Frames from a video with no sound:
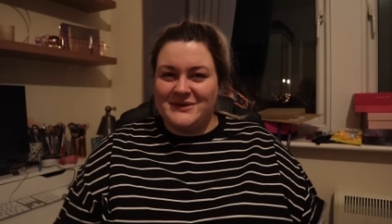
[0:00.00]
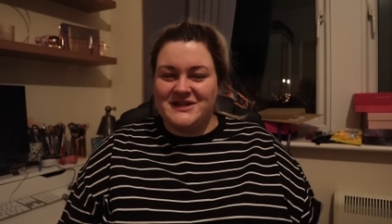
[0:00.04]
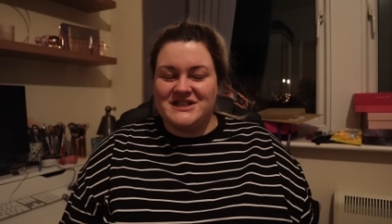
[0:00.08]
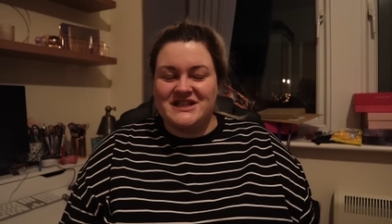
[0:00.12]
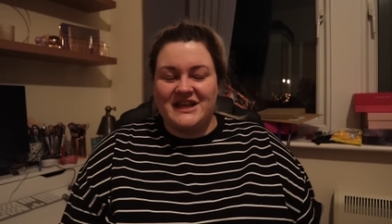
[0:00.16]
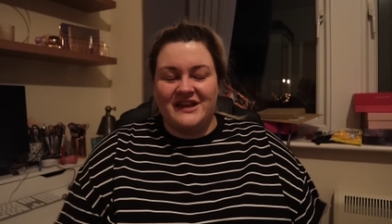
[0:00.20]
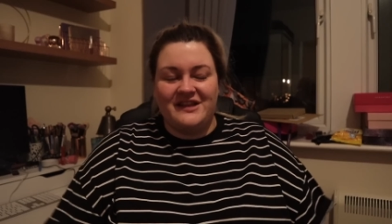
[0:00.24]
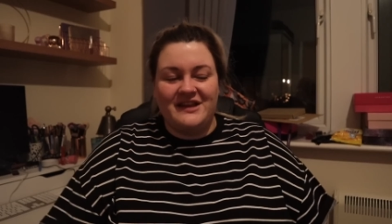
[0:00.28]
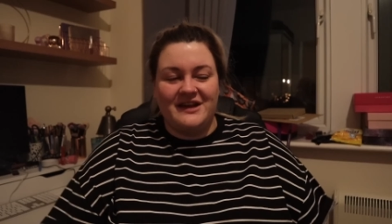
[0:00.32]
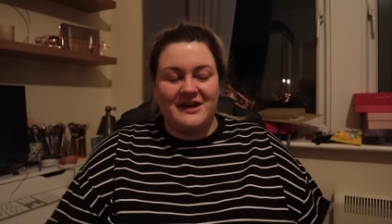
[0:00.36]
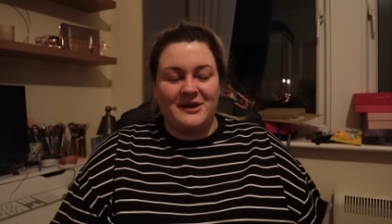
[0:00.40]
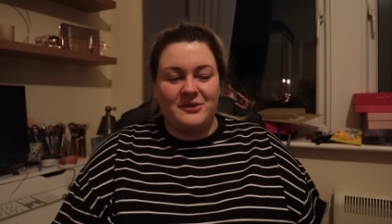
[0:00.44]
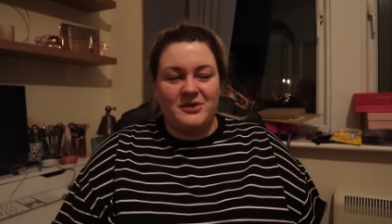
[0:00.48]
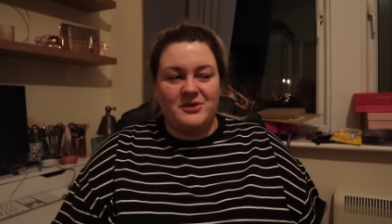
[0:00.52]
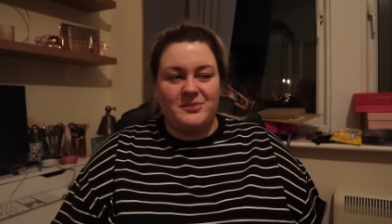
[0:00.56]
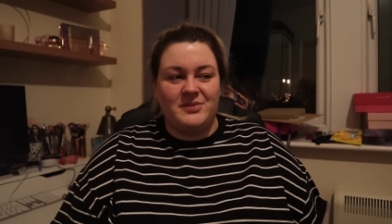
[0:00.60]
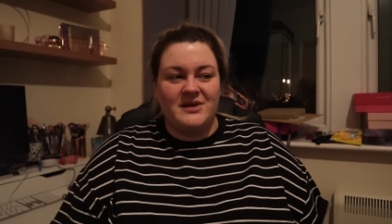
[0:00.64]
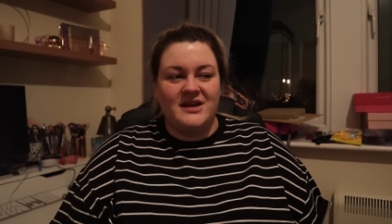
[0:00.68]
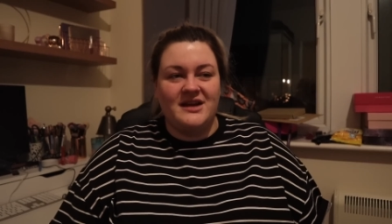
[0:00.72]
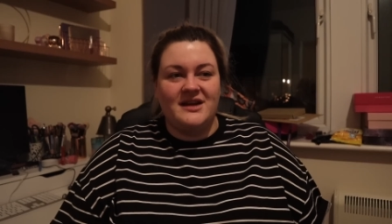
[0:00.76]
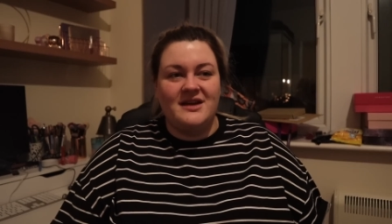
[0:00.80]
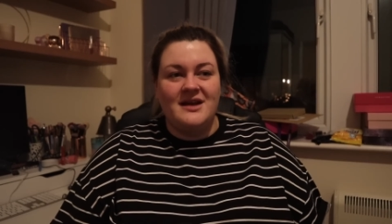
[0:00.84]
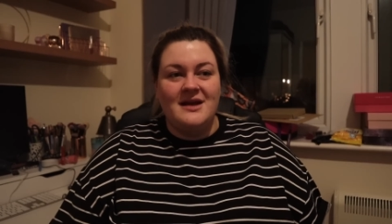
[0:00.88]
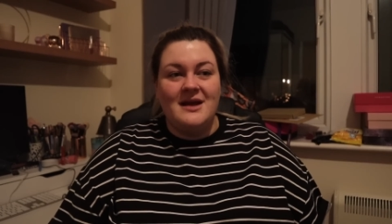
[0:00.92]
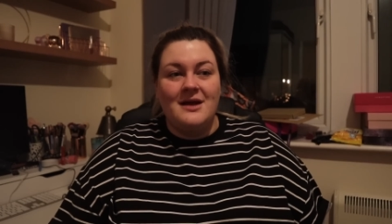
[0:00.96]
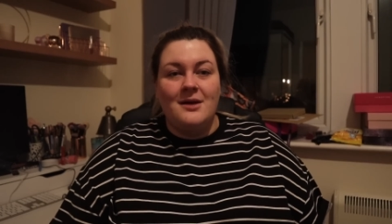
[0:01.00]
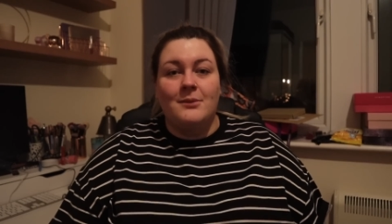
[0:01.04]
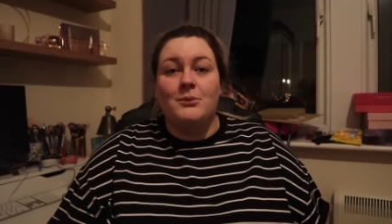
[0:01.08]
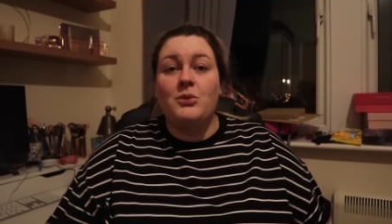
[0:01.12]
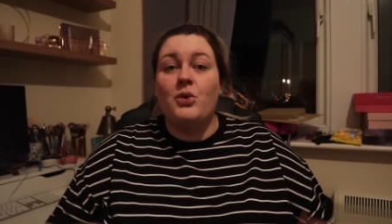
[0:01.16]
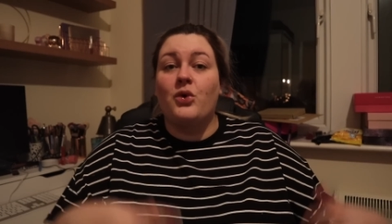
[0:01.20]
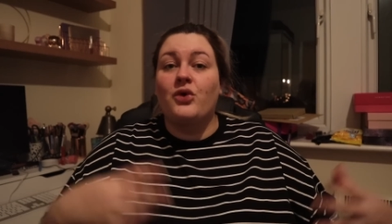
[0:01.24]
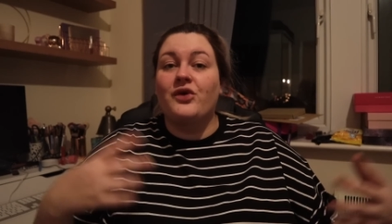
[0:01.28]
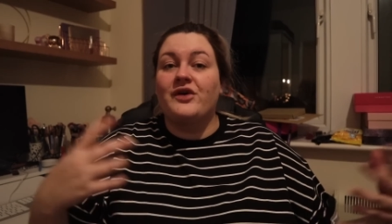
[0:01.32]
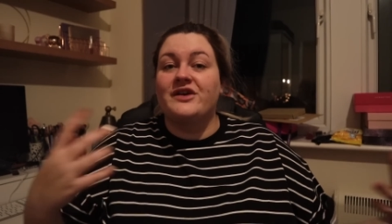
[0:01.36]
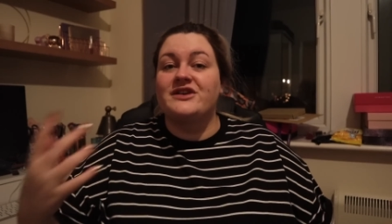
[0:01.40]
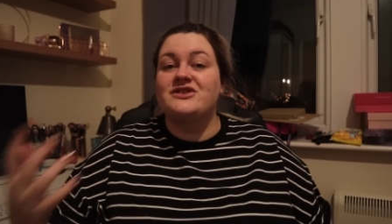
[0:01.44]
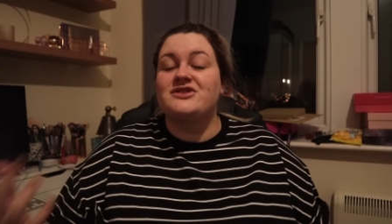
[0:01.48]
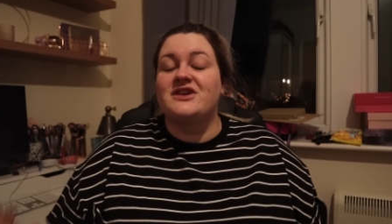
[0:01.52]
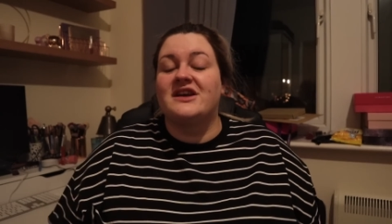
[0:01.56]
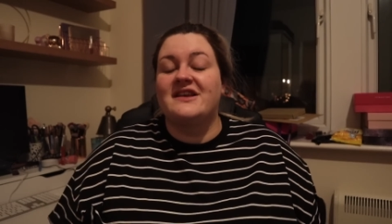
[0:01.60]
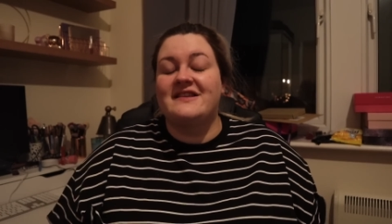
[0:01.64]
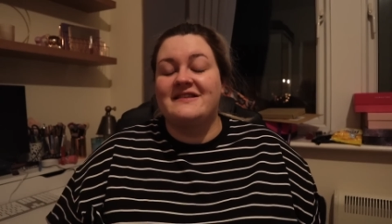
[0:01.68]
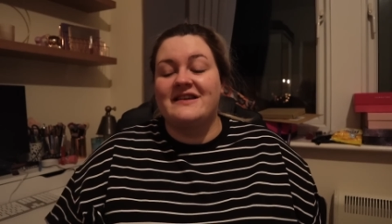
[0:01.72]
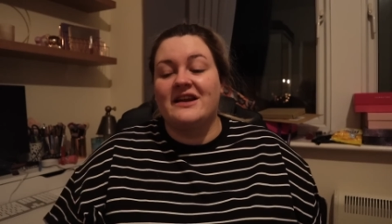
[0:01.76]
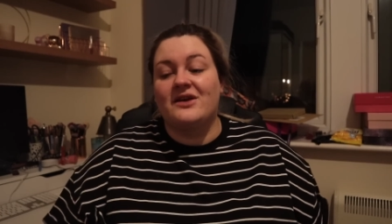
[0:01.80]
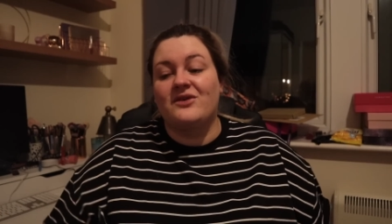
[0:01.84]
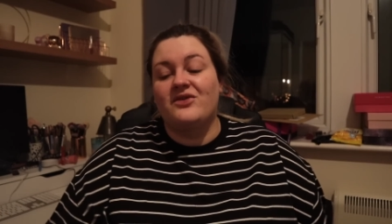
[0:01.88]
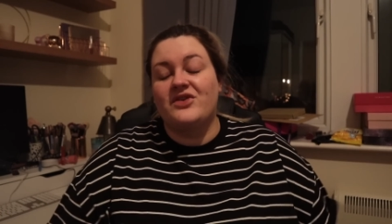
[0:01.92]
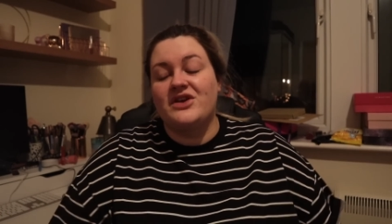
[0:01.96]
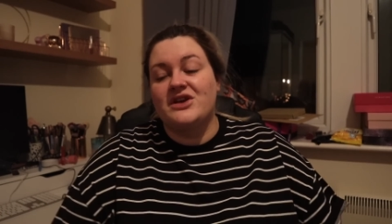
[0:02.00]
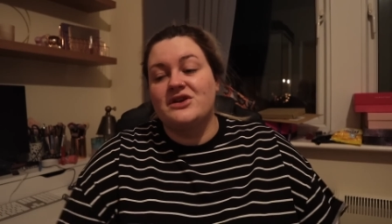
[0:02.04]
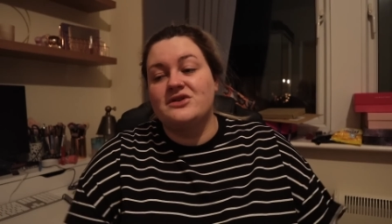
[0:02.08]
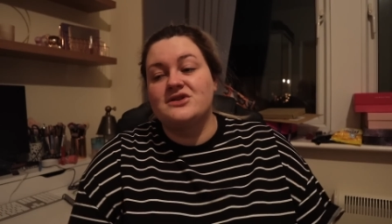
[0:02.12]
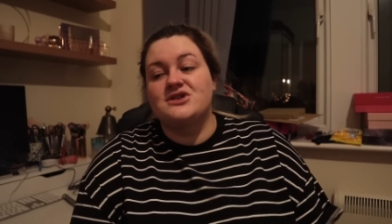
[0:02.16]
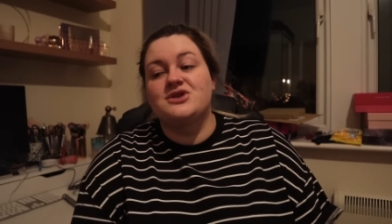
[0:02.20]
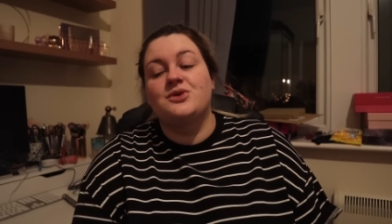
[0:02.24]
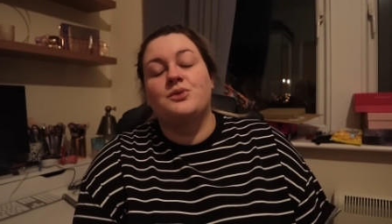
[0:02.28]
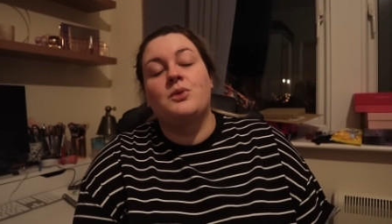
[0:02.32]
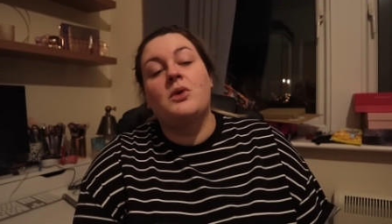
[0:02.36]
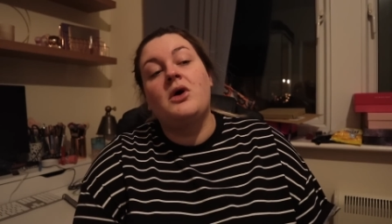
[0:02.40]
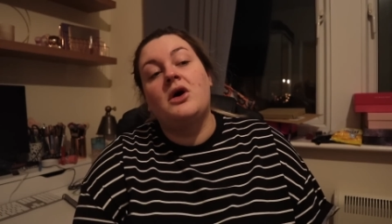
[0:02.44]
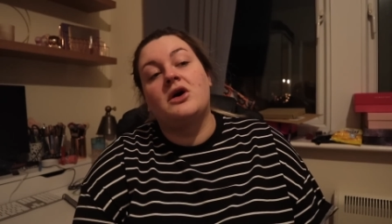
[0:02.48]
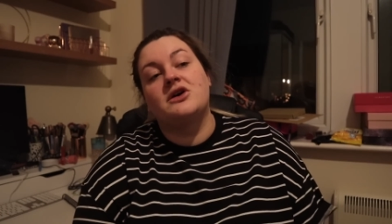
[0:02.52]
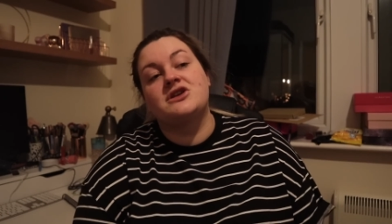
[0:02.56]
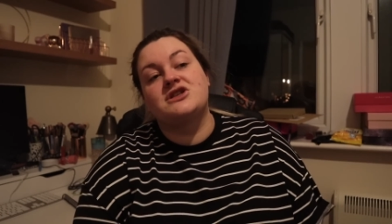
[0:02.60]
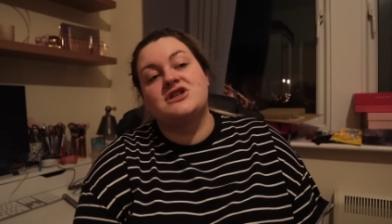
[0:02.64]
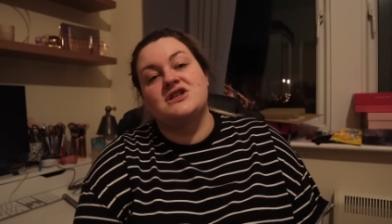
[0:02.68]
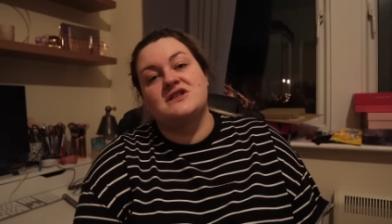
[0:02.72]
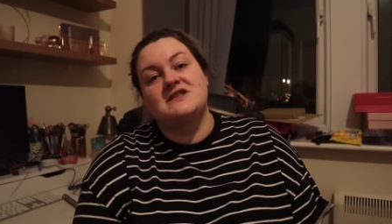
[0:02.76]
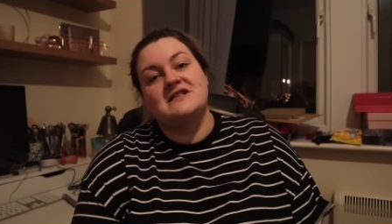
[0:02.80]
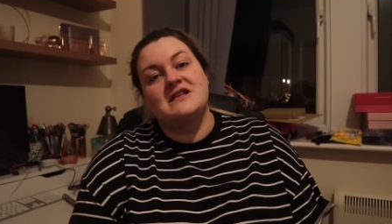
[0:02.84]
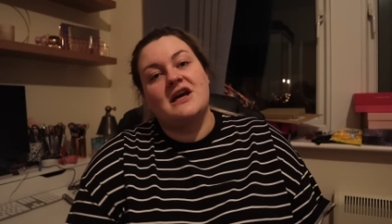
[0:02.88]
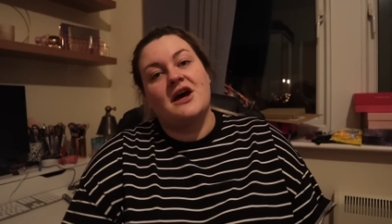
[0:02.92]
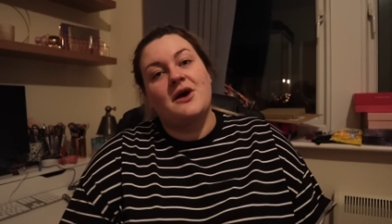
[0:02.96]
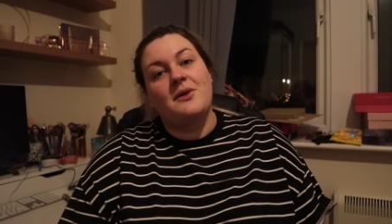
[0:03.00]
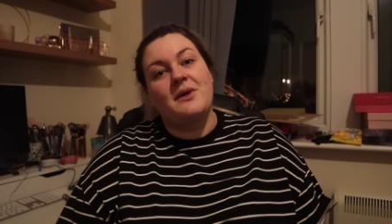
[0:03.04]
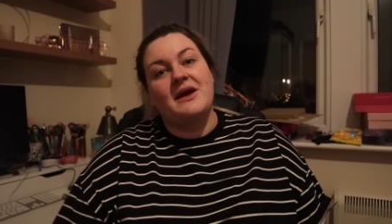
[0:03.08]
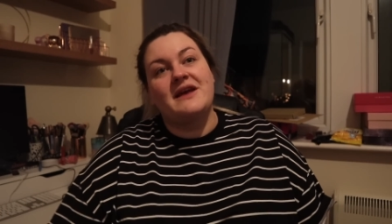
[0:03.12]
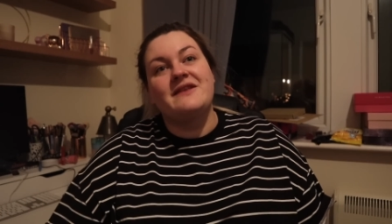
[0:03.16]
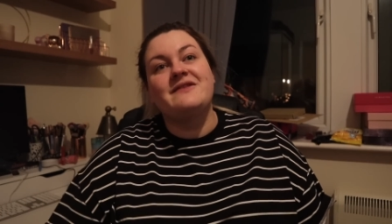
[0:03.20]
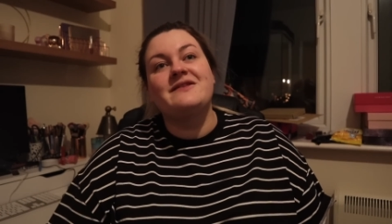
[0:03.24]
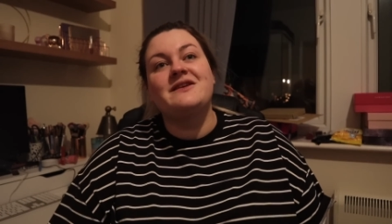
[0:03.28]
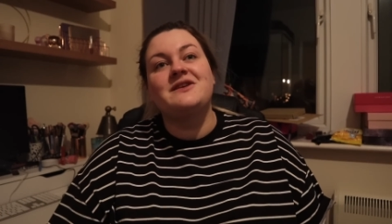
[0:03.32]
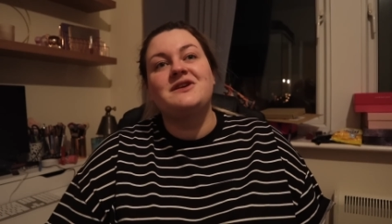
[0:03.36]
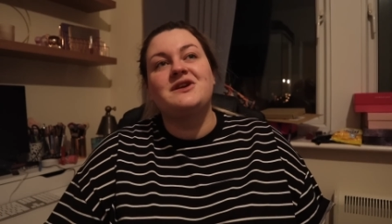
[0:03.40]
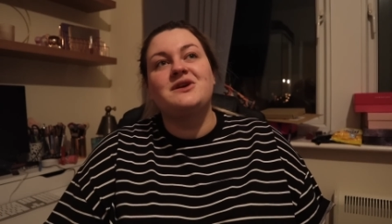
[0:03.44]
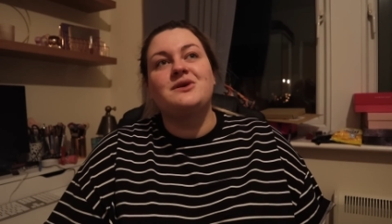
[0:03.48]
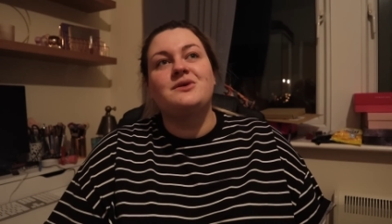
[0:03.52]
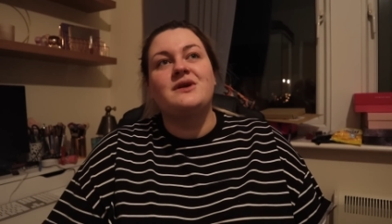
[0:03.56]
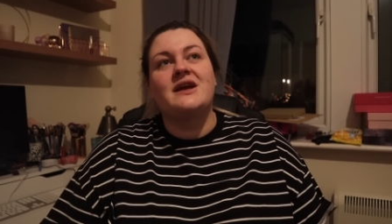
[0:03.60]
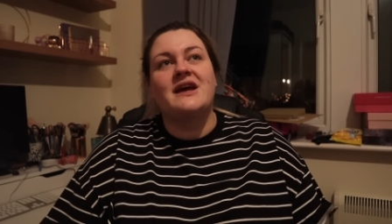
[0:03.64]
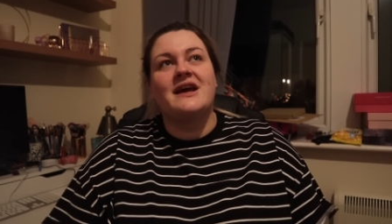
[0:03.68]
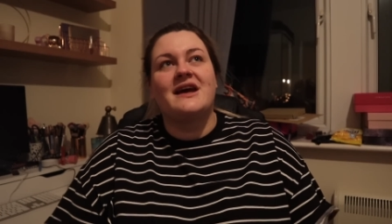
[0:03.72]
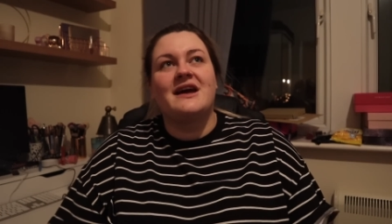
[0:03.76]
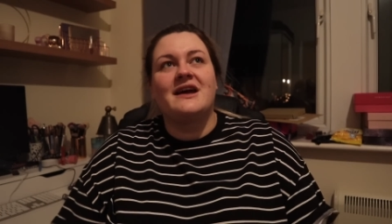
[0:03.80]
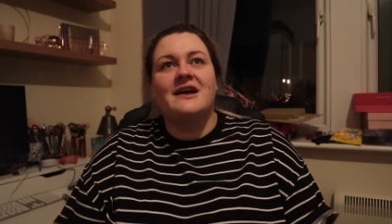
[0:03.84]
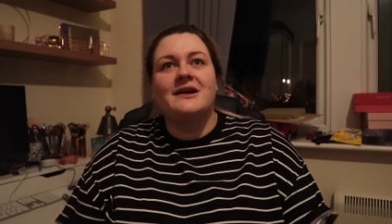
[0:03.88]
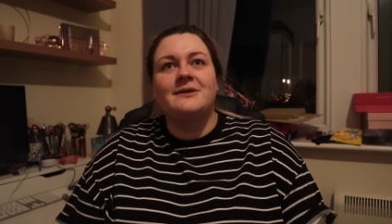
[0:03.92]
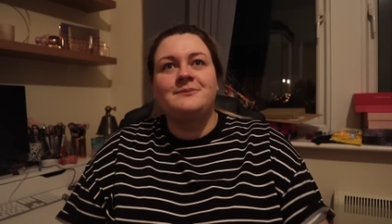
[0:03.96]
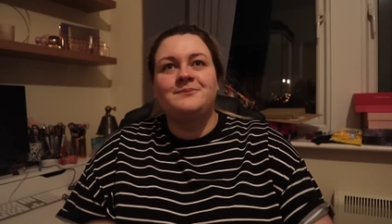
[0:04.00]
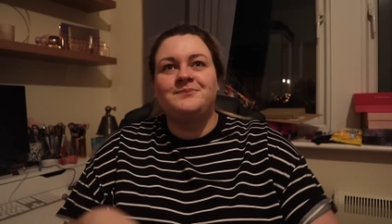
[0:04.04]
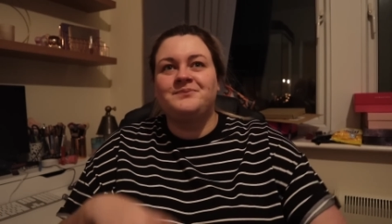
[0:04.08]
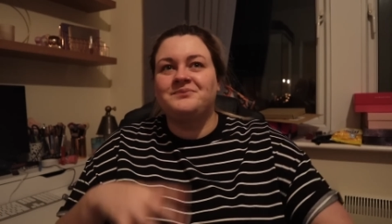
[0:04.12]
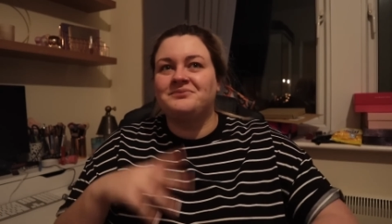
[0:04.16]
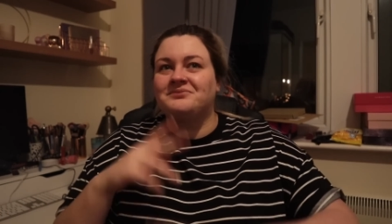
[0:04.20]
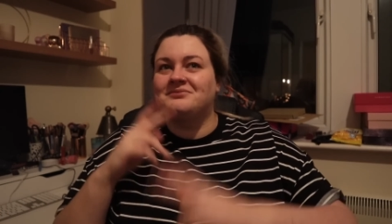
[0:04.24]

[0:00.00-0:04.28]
which I think would be more interesting for you to watch. So in the new year,